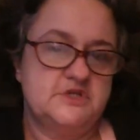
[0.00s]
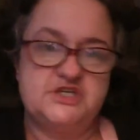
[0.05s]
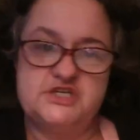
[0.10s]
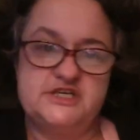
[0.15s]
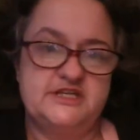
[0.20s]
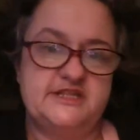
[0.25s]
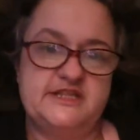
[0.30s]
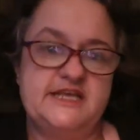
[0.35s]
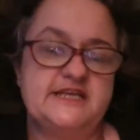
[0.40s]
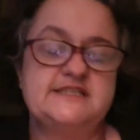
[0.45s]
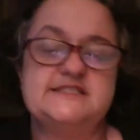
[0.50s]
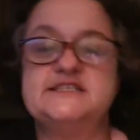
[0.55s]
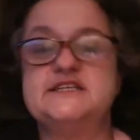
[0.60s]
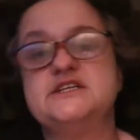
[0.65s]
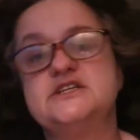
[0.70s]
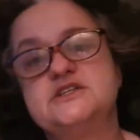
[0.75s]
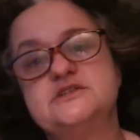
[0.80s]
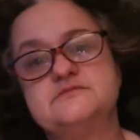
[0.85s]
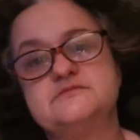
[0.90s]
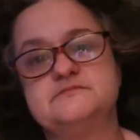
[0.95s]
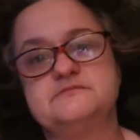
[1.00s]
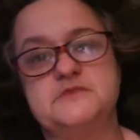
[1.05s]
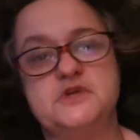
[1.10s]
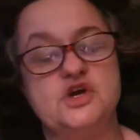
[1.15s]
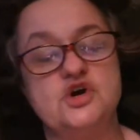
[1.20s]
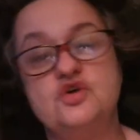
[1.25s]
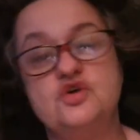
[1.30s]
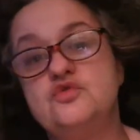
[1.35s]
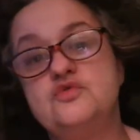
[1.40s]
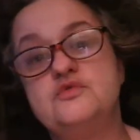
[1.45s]
she, things didn't
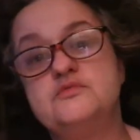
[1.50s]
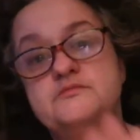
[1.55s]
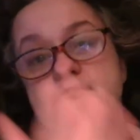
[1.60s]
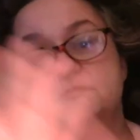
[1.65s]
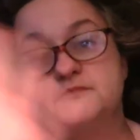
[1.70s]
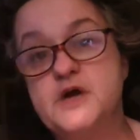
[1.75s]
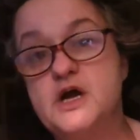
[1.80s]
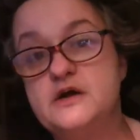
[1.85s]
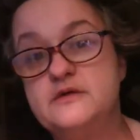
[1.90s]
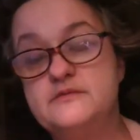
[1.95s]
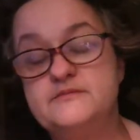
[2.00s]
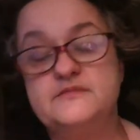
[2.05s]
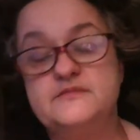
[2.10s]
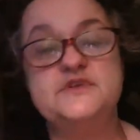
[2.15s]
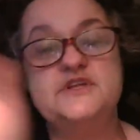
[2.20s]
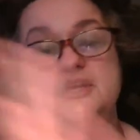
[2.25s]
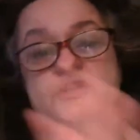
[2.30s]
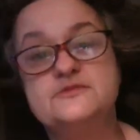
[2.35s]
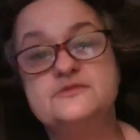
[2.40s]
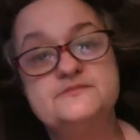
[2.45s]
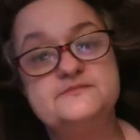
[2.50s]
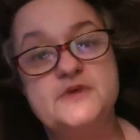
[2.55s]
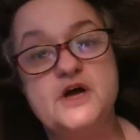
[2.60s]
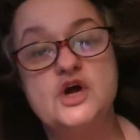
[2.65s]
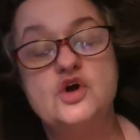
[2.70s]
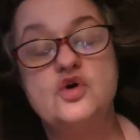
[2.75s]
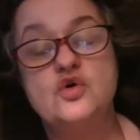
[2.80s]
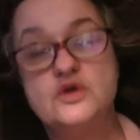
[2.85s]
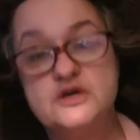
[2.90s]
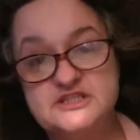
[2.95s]
go you know,
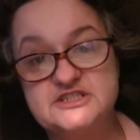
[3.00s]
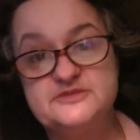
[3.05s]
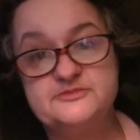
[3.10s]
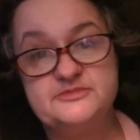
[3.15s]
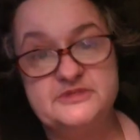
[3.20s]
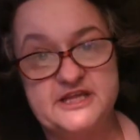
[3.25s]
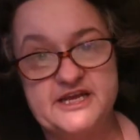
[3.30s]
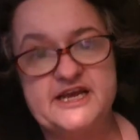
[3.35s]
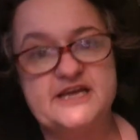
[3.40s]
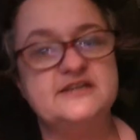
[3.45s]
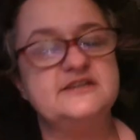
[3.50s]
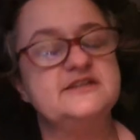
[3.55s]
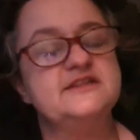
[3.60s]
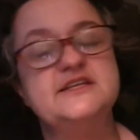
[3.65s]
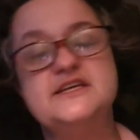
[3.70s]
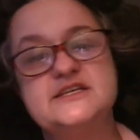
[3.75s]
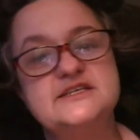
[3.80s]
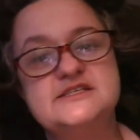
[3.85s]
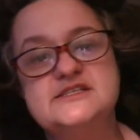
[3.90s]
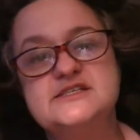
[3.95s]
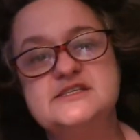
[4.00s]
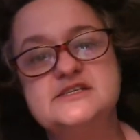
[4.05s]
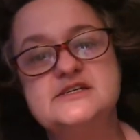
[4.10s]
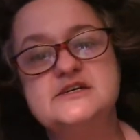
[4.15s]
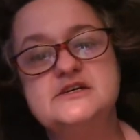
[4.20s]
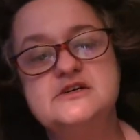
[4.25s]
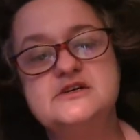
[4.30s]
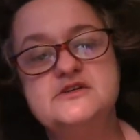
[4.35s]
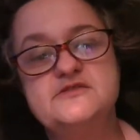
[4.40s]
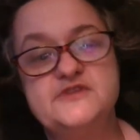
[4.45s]
according to plan. Things
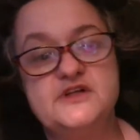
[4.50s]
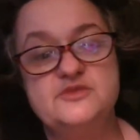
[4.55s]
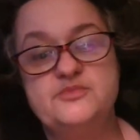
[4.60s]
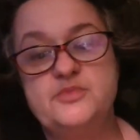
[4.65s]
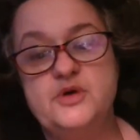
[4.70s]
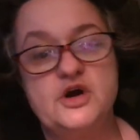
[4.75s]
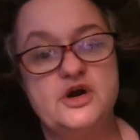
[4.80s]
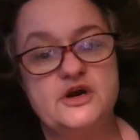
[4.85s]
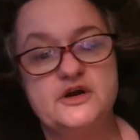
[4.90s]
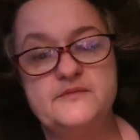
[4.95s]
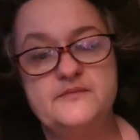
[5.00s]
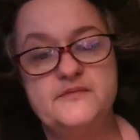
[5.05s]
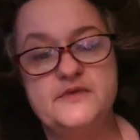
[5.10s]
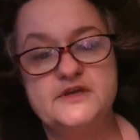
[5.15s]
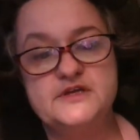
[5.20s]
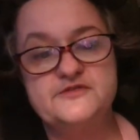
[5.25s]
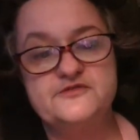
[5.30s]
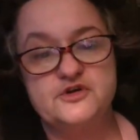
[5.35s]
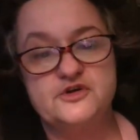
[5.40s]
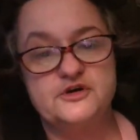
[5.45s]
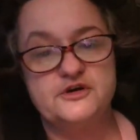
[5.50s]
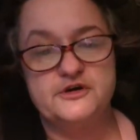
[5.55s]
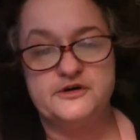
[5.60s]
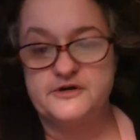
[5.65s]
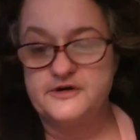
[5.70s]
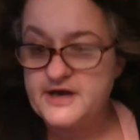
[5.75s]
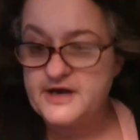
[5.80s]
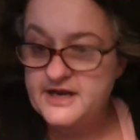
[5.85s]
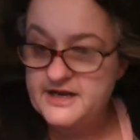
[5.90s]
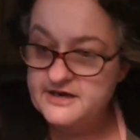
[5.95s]
fell apart for
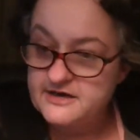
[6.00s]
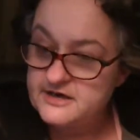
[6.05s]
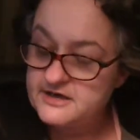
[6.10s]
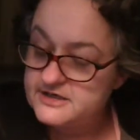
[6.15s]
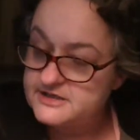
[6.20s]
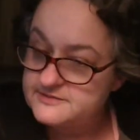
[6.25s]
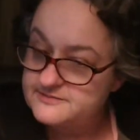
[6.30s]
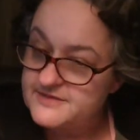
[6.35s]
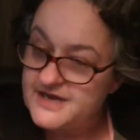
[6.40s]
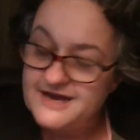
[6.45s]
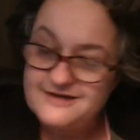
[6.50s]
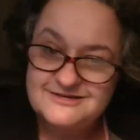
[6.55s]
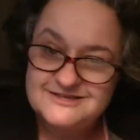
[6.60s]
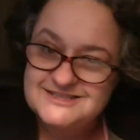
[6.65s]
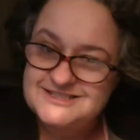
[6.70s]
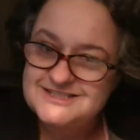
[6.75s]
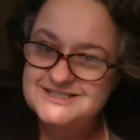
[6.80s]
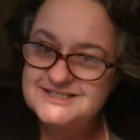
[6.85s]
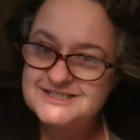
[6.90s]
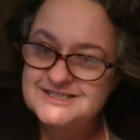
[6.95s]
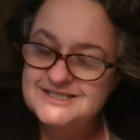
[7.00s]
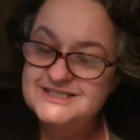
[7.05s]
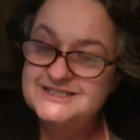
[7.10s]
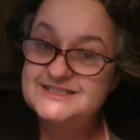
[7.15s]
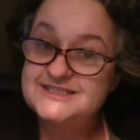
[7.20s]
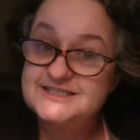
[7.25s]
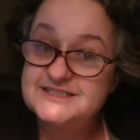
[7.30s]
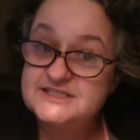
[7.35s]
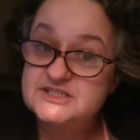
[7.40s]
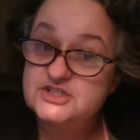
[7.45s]
her. And um, I was in
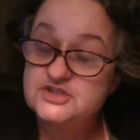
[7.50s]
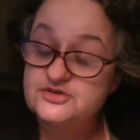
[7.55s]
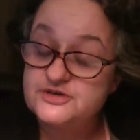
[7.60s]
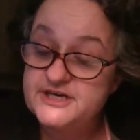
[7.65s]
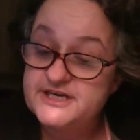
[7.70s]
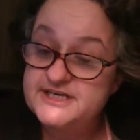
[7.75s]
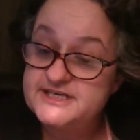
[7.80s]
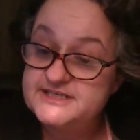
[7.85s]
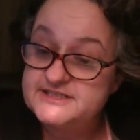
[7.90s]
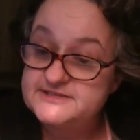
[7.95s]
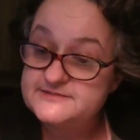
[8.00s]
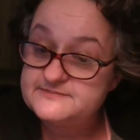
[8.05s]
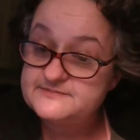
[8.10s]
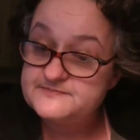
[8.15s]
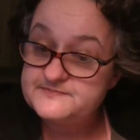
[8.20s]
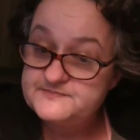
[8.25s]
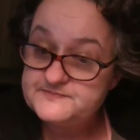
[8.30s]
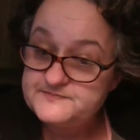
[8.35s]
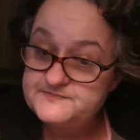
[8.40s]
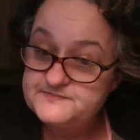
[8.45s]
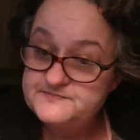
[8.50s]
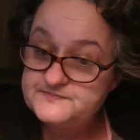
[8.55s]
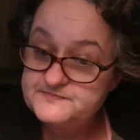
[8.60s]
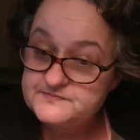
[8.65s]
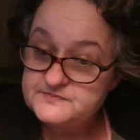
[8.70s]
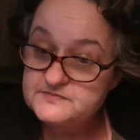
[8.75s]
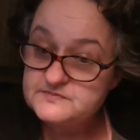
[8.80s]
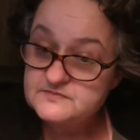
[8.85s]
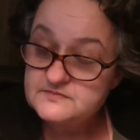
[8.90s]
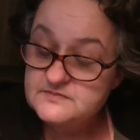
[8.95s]
sixth grade,
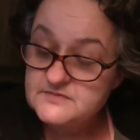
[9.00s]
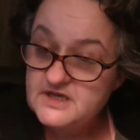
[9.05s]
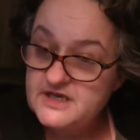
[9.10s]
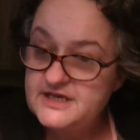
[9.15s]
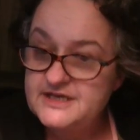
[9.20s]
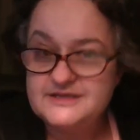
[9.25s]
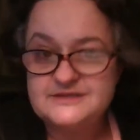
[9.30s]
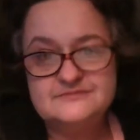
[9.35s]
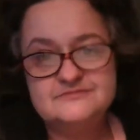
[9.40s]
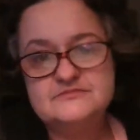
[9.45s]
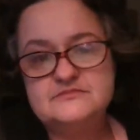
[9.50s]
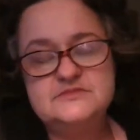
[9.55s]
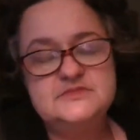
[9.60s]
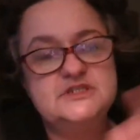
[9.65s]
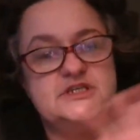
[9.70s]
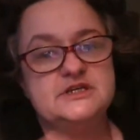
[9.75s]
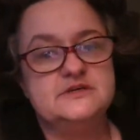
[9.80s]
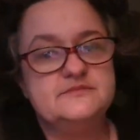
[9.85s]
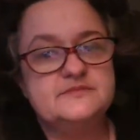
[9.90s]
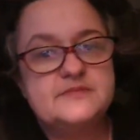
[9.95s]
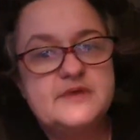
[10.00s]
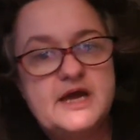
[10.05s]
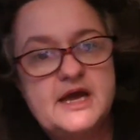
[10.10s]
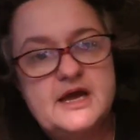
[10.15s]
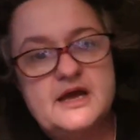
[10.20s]
and, you know,